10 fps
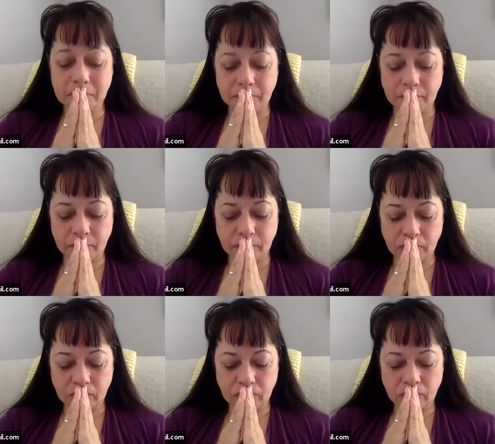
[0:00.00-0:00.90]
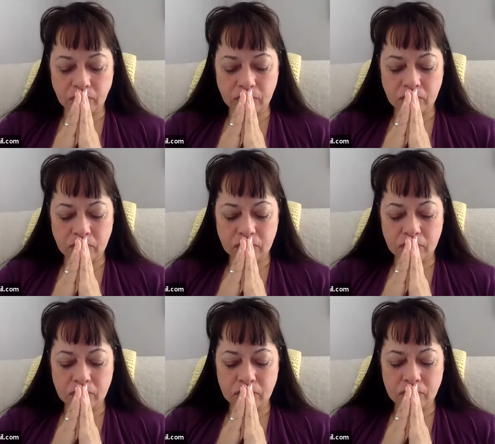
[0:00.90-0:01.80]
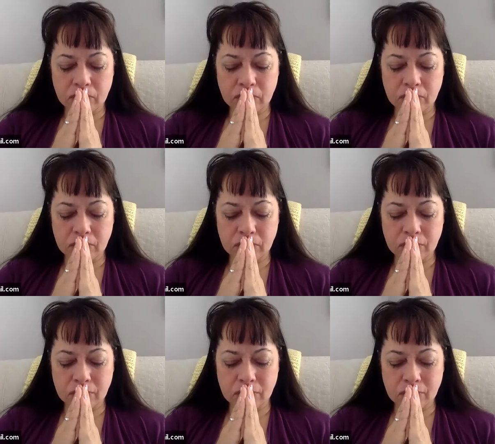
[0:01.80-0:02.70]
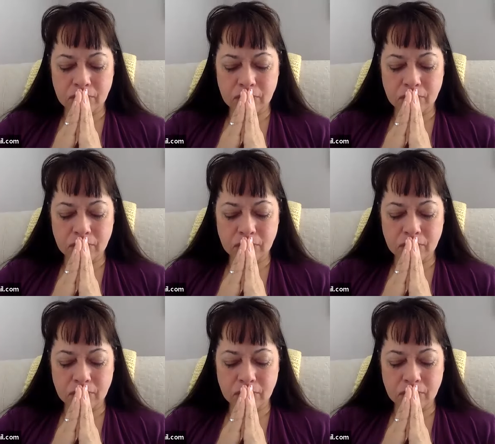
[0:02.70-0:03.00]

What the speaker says: (no one is talking)